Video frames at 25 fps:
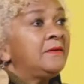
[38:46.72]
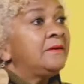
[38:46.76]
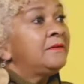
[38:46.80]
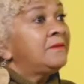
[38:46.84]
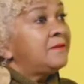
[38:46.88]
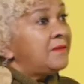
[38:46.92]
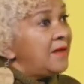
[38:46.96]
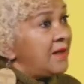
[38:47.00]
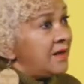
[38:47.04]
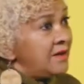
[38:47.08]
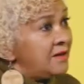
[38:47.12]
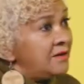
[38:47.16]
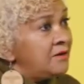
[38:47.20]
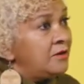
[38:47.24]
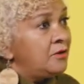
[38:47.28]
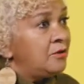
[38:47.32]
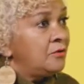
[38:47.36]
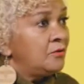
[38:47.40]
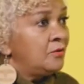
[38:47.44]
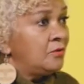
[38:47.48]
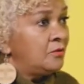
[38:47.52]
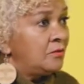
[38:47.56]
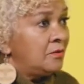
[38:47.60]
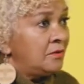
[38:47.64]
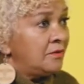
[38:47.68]
thank
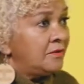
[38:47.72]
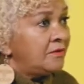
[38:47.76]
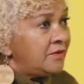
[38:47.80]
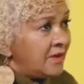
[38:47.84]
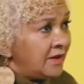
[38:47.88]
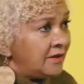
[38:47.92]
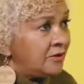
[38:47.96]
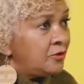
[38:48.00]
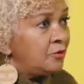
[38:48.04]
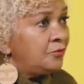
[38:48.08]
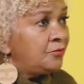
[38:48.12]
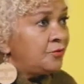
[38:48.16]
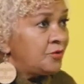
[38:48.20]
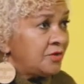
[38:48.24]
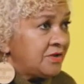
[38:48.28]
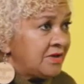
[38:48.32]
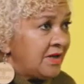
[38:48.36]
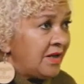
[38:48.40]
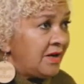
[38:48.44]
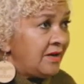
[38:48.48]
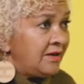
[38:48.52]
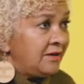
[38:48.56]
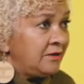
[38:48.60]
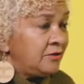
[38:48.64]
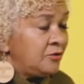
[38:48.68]
you for
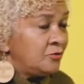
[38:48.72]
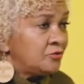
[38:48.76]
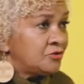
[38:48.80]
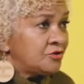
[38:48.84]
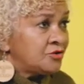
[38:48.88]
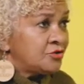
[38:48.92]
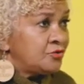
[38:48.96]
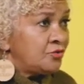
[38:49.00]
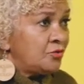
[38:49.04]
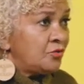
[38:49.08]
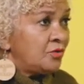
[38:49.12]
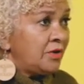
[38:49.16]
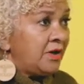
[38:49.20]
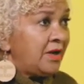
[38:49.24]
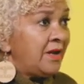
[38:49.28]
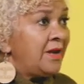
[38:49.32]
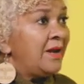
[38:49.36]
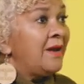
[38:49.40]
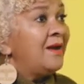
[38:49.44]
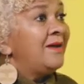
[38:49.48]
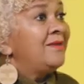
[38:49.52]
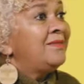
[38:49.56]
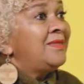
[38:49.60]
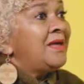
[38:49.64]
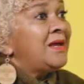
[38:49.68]
telling your story.
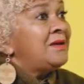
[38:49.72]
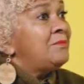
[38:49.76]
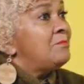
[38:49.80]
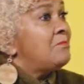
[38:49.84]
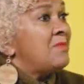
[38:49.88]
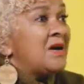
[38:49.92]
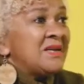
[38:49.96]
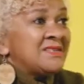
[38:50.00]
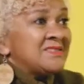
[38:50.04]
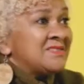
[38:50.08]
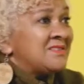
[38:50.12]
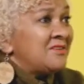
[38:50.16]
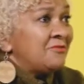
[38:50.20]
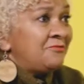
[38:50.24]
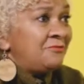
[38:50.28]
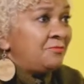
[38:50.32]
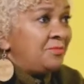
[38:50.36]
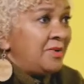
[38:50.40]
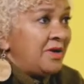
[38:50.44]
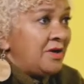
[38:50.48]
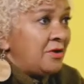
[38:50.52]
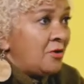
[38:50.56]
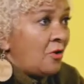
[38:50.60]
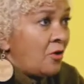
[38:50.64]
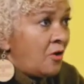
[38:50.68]
That must have
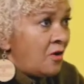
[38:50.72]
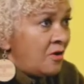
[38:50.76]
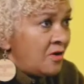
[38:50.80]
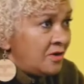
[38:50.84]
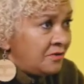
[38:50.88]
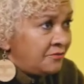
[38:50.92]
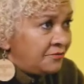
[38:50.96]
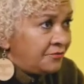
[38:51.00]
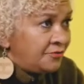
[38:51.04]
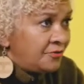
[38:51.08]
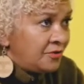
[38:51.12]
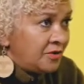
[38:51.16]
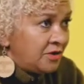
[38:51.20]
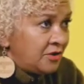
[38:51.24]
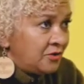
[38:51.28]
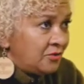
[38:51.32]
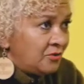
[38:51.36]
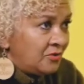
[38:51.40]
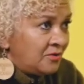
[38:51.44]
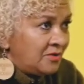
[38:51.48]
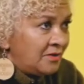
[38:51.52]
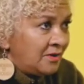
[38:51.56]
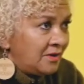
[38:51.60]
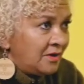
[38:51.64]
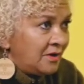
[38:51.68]
been hard for you.
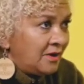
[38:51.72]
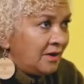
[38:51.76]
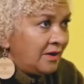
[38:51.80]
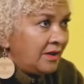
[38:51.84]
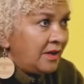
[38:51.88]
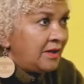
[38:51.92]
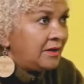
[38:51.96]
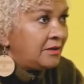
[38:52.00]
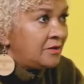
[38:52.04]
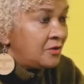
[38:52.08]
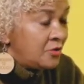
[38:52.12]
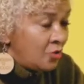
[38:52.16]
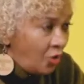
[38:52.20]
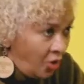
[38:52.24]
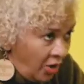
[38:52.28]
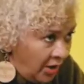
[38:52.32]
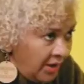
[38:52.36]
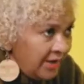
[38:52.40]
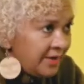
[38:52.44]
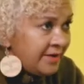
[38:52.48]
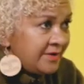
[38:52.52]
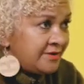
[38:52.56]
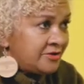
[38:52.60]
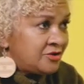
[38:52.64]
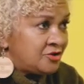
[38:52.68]

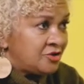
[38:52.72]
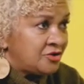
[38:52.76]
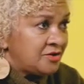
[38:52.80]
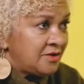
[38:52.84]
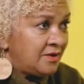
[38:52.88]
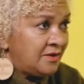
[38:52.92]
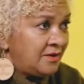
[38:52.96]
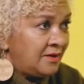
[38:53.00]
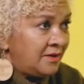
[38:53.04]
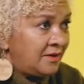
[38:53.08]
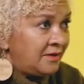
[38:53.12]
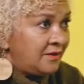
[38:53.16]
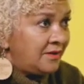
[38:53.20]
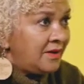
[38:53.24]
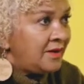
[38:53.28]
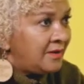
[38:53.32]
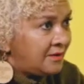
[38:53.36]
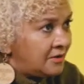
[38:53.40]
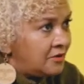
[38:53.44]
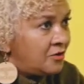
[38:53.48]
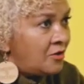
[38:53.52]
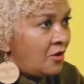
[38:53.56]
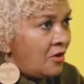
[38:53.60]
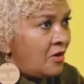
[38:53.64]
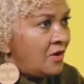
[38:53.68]
Acknowledge
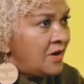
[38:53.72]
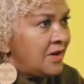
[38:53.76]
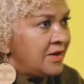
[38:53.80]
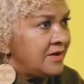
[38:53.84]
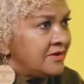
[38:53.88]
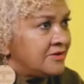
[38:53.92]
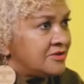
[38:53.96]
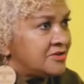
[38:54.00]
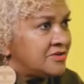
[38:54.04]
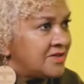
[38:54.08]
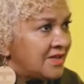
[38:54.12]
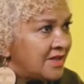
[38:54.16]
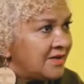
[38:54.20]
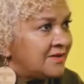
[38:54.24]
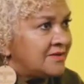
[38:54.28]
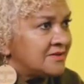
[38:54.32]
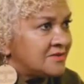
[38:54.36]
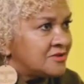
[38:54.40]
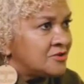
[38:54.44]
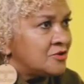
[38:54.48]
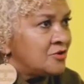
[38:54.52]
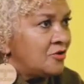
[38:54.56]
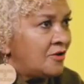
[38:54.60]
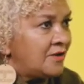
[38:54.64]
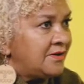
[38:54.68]
that
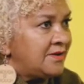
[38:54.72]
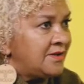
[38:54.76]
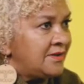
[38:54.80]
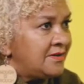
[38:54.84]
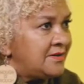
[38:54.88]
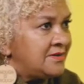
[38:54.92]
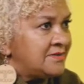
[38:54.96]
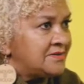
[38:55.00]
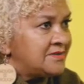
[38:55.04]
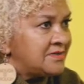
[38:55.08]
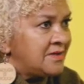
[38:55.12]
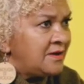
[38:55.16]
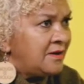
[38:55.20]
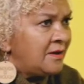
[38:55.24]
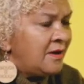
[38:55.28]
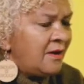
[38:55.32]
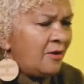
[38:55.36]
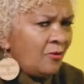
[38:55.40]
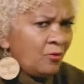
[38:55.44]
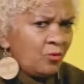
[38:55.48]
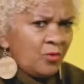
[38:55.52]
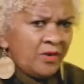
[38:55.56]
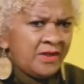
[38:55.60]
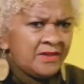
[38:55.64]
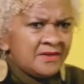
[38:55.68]
it's not easy,
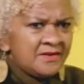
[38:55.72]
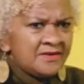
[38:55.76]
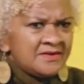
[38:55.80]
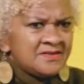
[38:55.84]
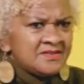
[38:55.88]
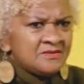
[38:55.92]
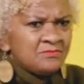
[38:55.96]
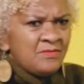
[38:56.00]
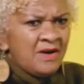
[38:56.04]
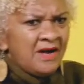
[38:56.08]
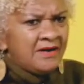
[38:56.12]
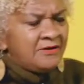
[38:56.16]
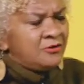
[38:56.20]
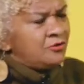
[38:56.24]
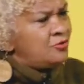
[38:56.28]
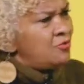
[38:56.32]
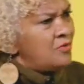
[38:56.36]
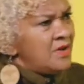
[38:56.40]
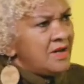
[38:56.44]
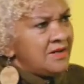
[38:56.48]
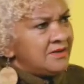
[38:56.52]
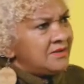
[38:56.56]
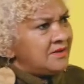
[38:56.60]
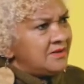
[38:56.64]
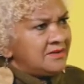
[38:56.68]
whether it's my
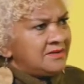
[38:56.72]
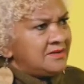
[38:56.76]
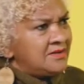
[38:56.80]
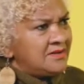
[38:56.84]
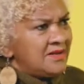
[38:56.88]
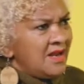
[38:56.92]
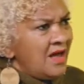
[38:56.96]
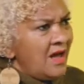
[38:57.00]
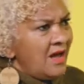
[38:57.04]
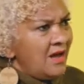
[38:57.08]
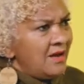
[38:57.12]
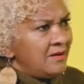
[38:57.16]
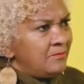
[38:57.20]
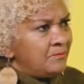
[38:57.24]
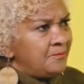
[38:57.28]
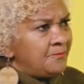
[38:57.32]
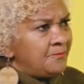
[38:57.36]
200th time.